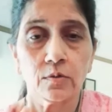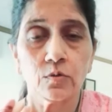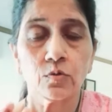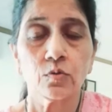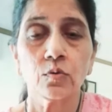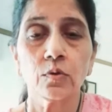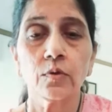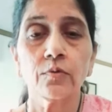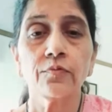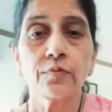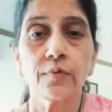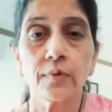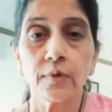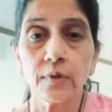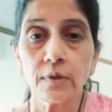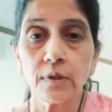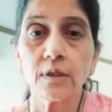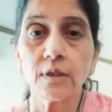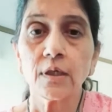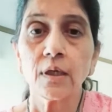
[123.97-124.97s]
So the
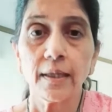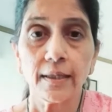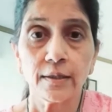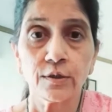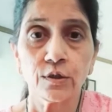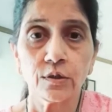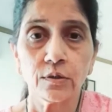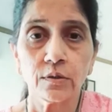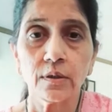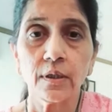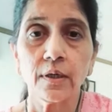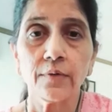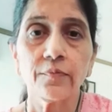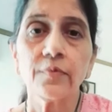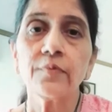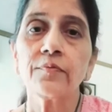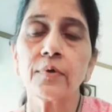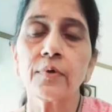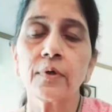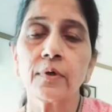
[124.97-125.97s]
first lecture that
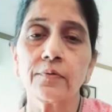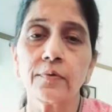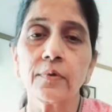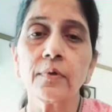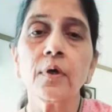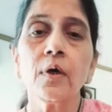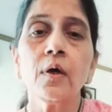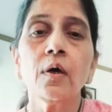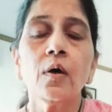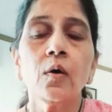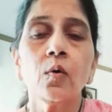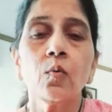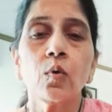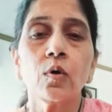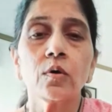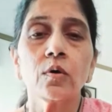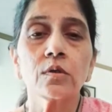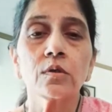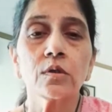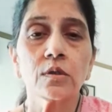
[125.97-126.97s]
we were given
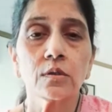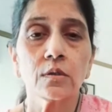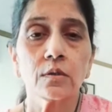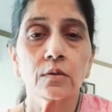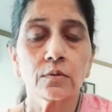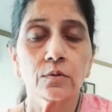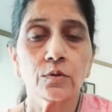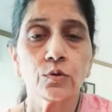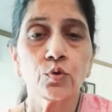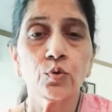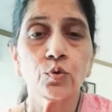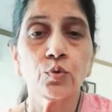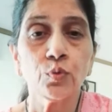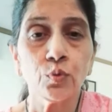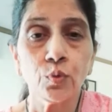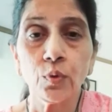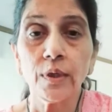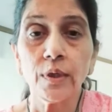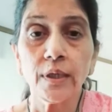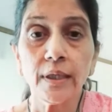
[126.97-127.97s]
was uh, to
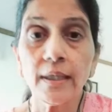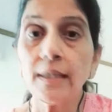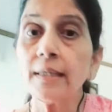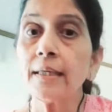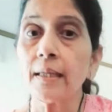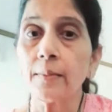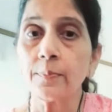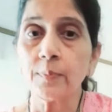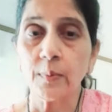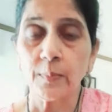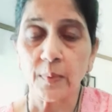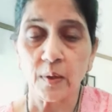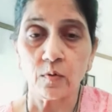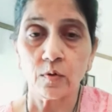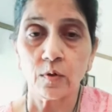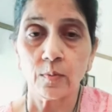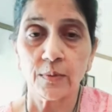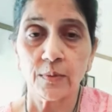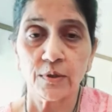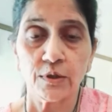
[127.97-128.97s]
know in depth
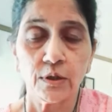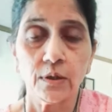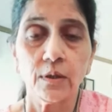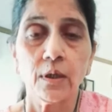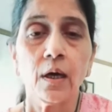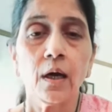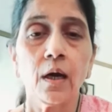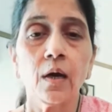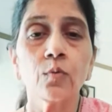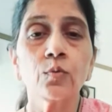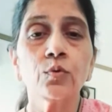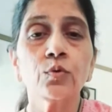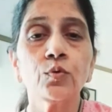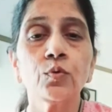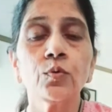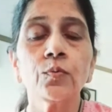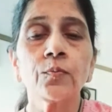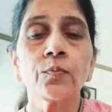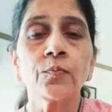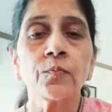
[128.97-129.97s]
about the machine, how
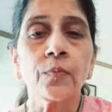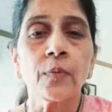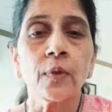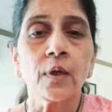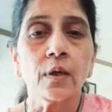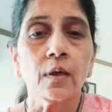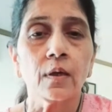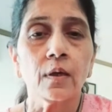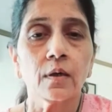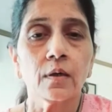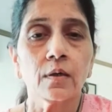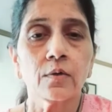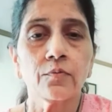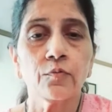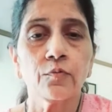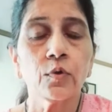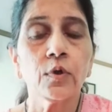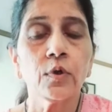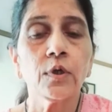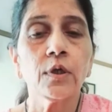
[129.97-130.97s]
to uh,
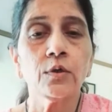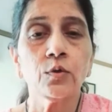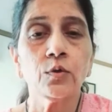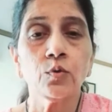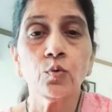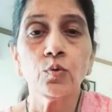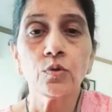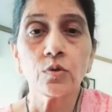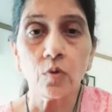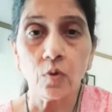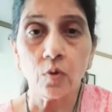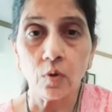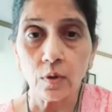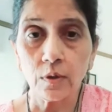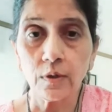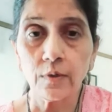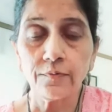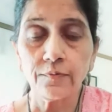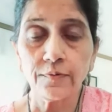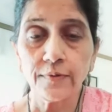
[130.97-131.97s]
fully use all
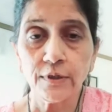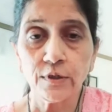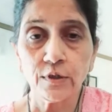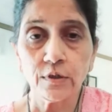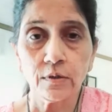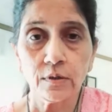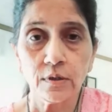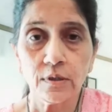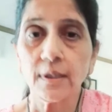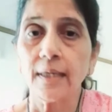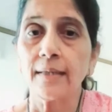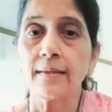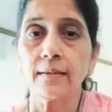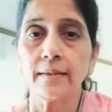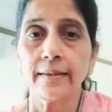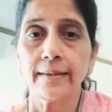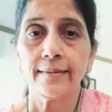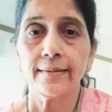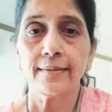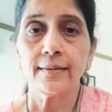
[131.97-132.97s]
the features that are
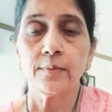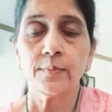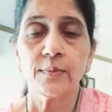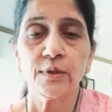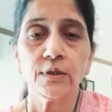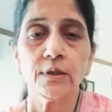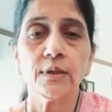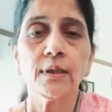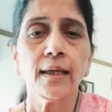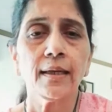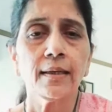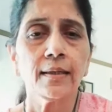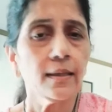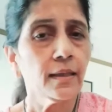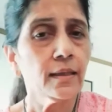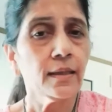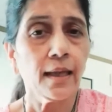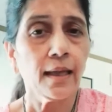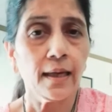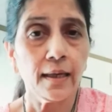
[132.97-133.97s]
there in the machine and
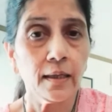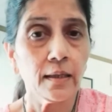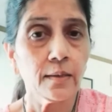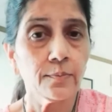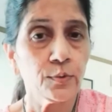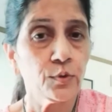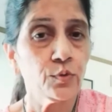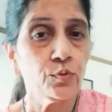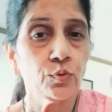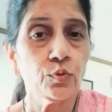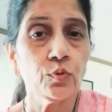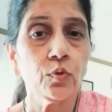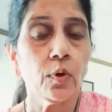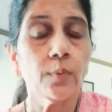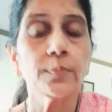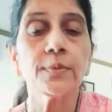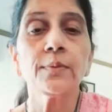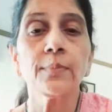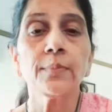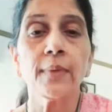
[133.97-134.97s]
then that helps you to
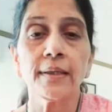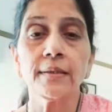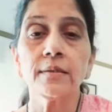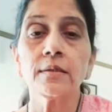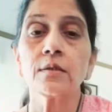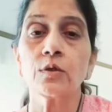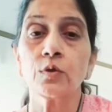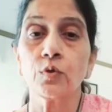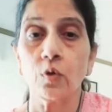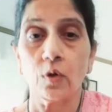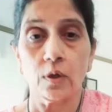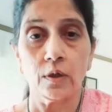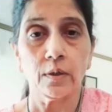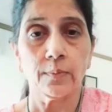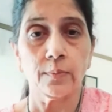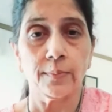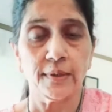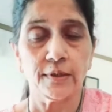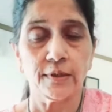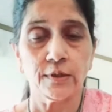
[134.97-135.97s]
optimize your
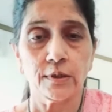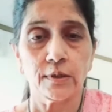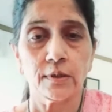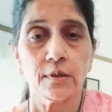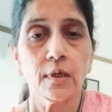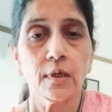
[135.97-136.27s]
images.